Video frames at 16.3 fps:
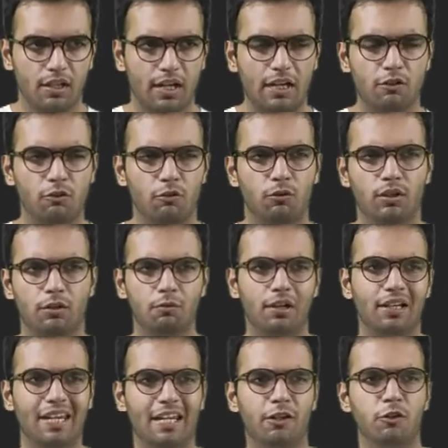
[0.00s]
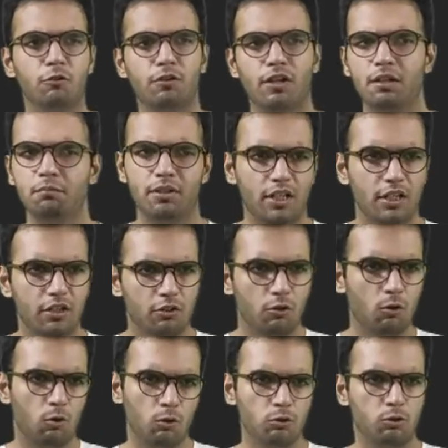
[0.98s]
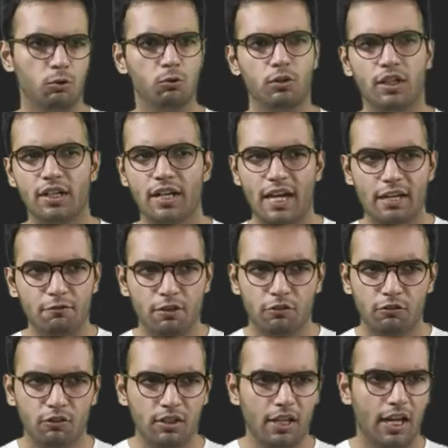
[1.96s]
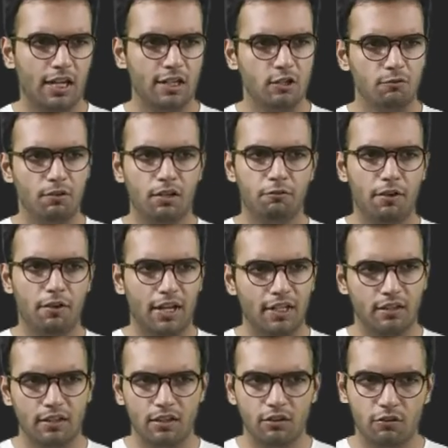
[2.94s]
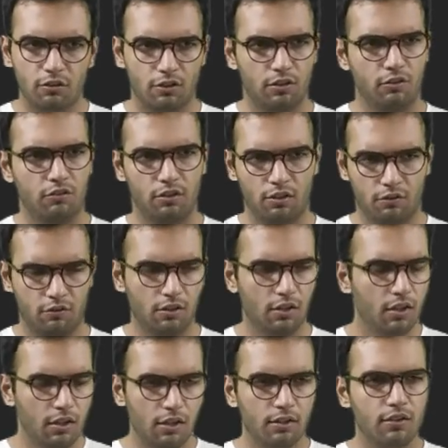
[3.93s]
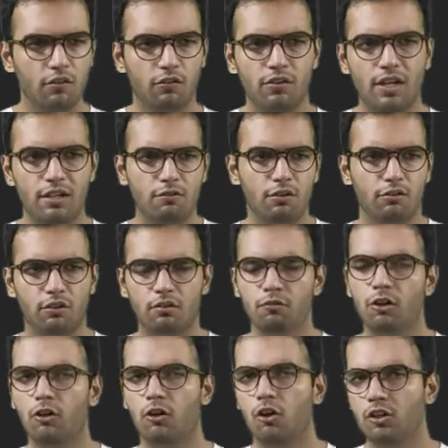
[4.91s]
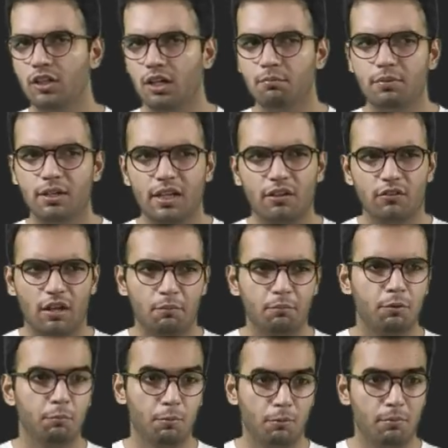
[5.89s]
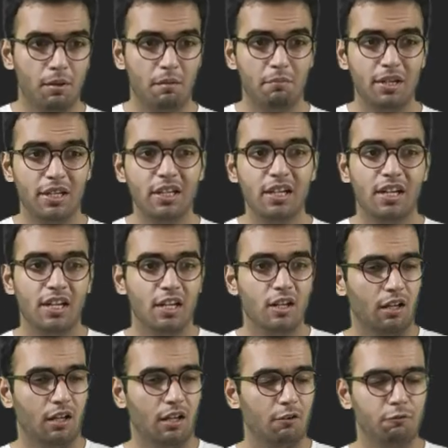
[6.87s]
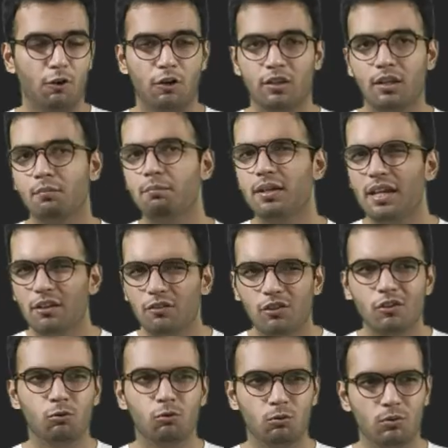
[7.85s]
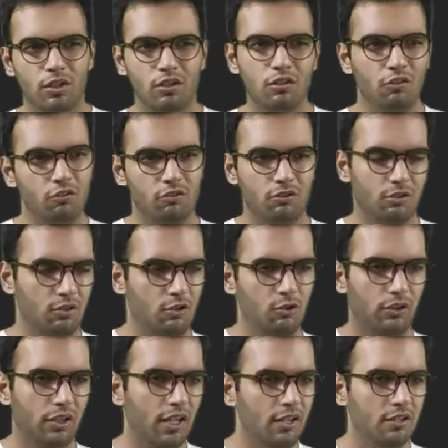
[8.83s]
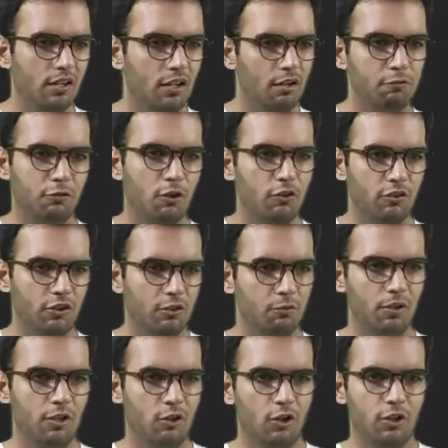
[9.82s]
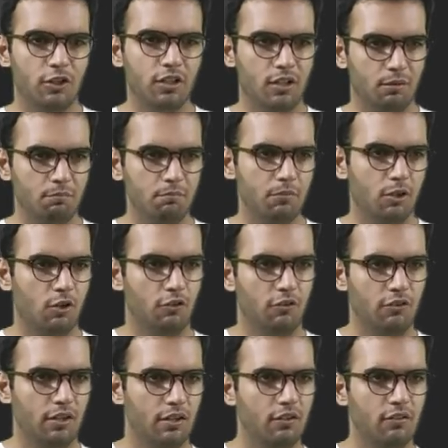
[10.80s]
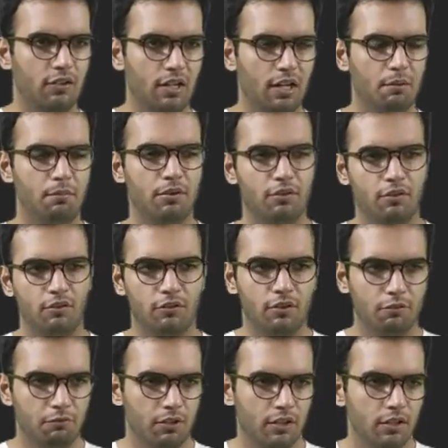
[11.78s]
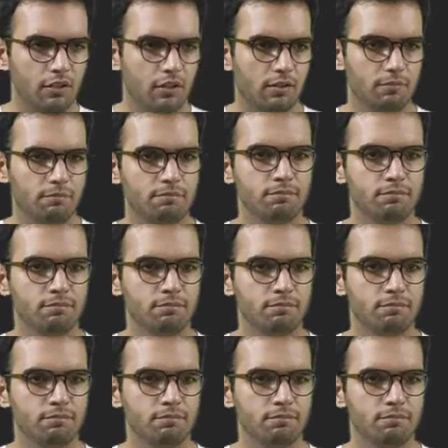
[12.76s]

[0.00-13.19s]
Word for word: Right, so it will take you one minute, go through the derivation and you will find these results. This derivation will not come in exams probably uh, for the B.Sc students. Okay, of course it will not come because there is syllabus is different.